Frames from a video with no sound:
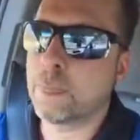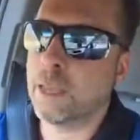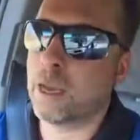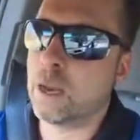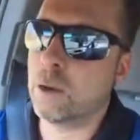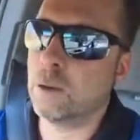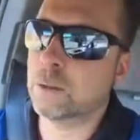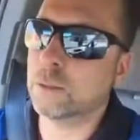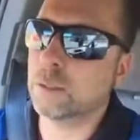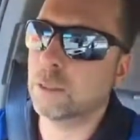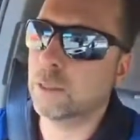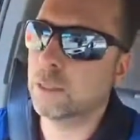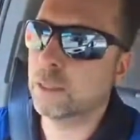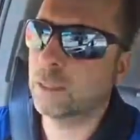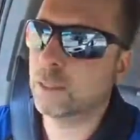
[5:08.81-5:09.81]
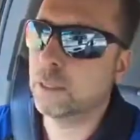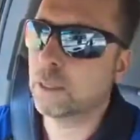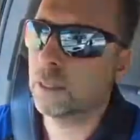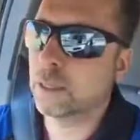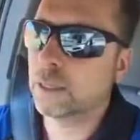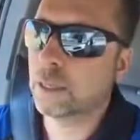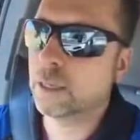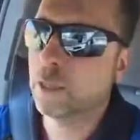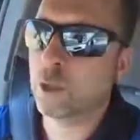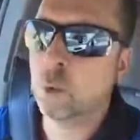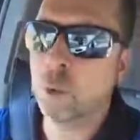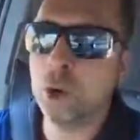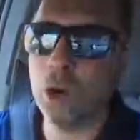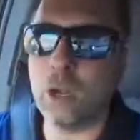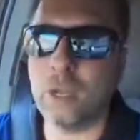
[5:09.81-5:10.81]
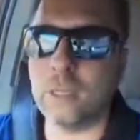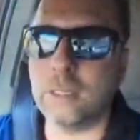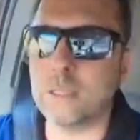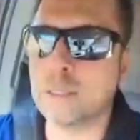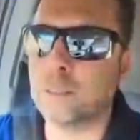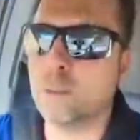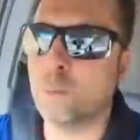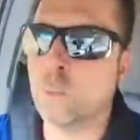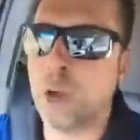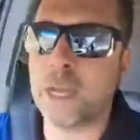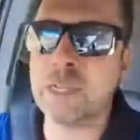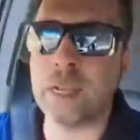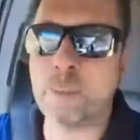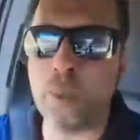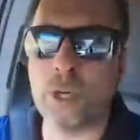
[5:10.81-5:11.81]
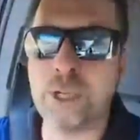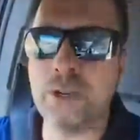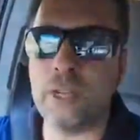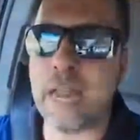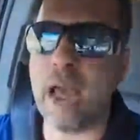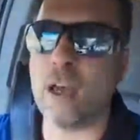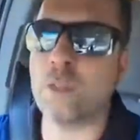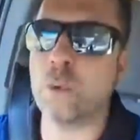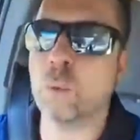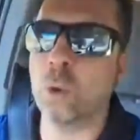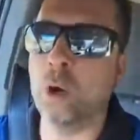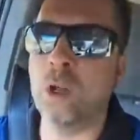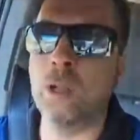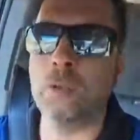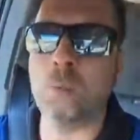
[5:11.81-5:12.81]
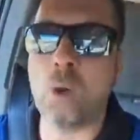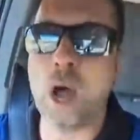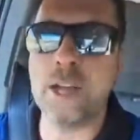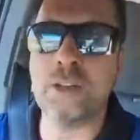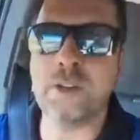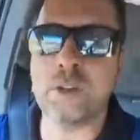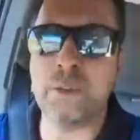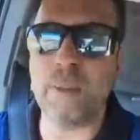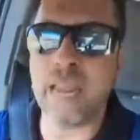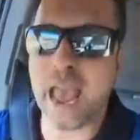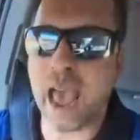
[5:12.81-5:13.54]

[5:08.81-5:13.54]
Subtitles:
You know, the world wants to put you down. The world wants you to be